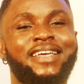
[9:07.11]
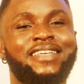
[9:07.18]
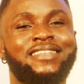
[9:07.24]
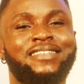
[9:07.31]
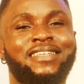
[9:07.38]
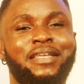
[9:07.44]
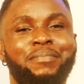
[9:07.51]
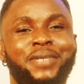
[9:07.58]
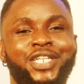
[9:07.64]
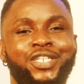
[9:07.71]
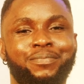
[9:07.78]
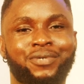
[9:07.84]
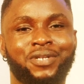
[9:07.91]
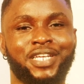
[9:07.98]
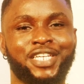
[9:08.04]
easily
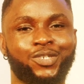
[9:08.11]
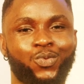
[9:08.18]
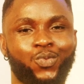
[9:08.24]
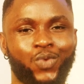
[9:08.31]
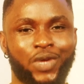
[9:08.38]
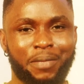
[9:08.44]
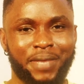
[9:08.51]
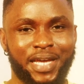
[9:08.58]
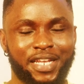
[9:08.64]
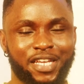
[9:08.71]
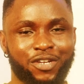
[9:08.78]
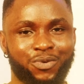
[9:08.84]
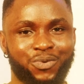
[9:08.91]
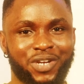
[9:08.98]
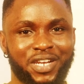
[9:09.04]
manipulate women
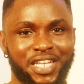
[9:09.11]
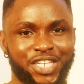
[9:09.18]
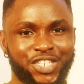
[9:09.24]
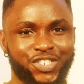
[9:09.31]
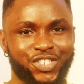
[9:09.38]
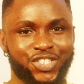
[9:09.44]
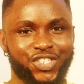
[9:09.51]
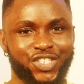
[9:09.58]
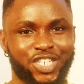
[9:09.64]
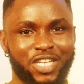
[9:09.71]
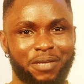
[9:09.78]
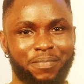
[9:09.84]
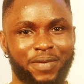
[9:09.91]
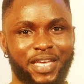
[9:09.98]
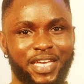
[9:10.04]
in a
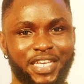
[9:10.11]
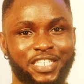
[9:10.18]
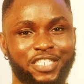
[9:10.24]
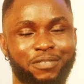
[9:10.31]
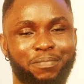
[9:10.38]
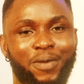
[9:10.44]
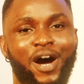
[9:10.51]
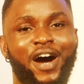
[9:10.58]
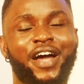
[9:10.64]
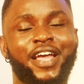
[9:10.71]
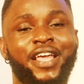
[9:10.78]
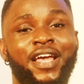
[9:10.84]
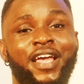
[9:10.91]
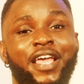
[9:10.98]
relationship is by